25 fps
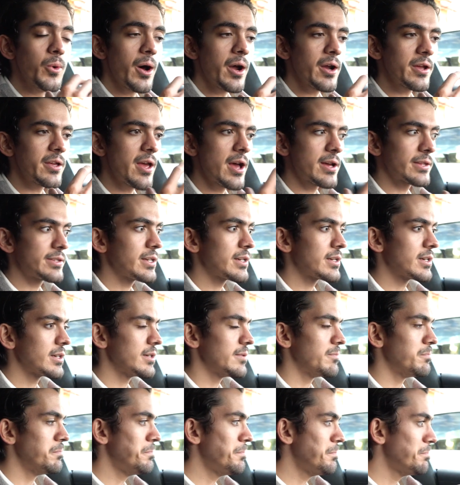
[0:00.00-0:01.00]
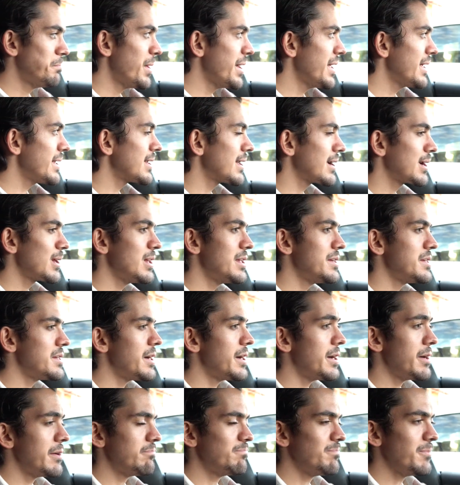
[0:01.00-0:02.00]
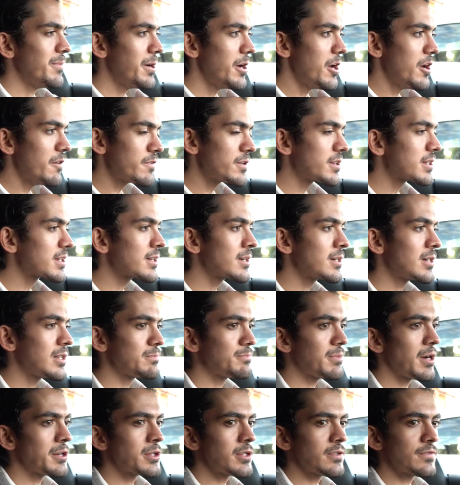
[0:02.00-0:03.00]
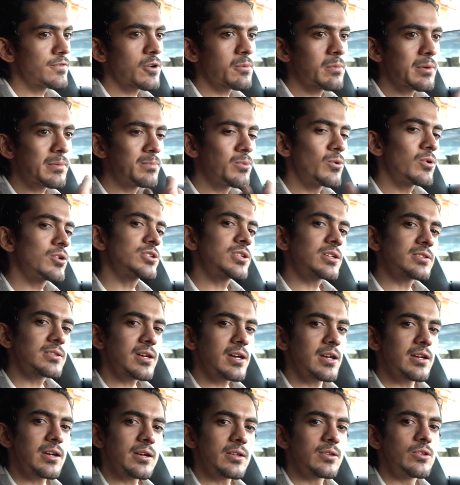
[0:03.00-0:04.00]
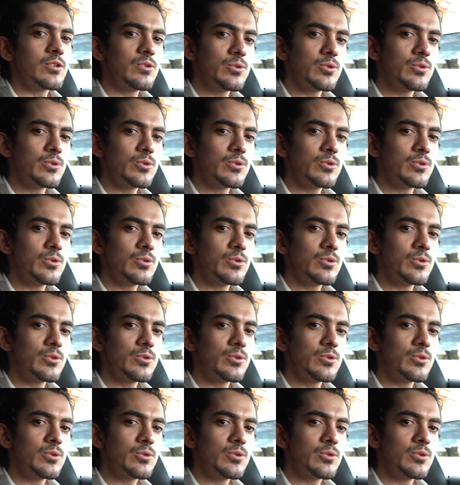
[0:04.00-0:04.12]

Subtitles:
are getting basically every single panel from a Porsche Taycan.